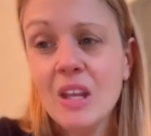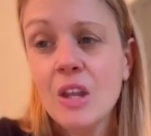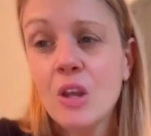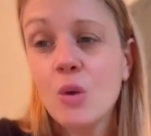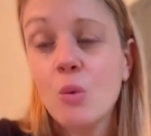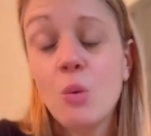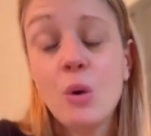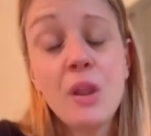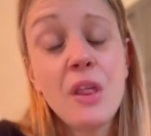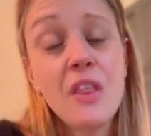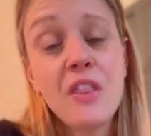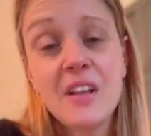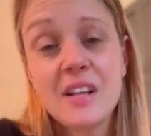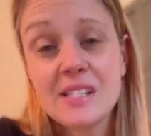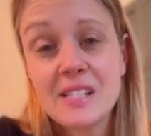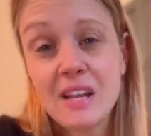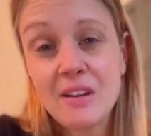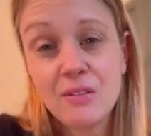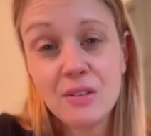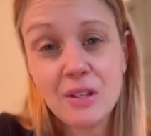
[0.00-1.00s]
What are the things
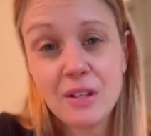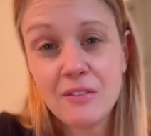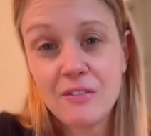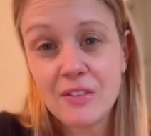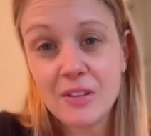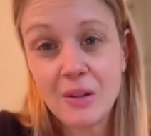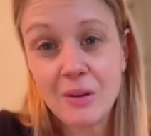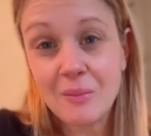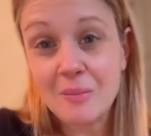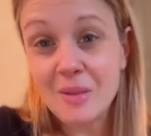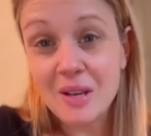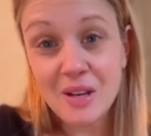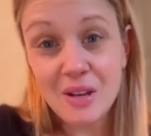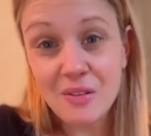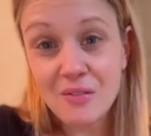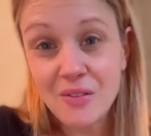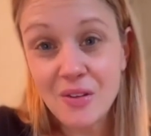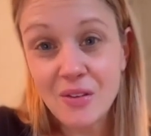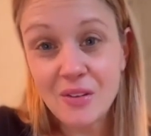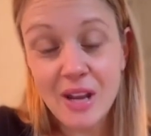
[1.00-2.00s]
I really feel are
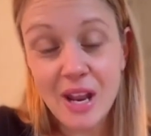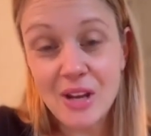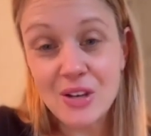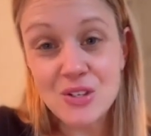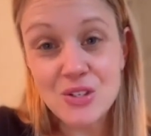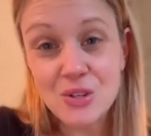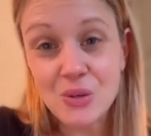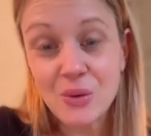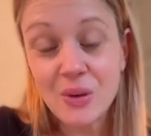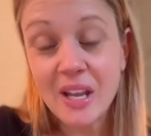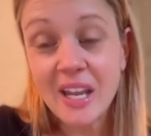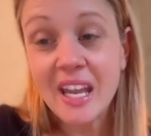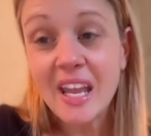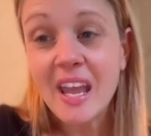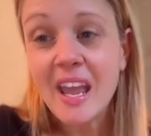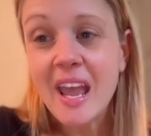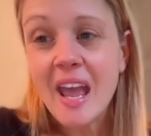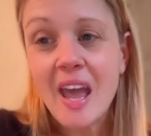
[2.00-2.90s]
meaningful and I enjoy?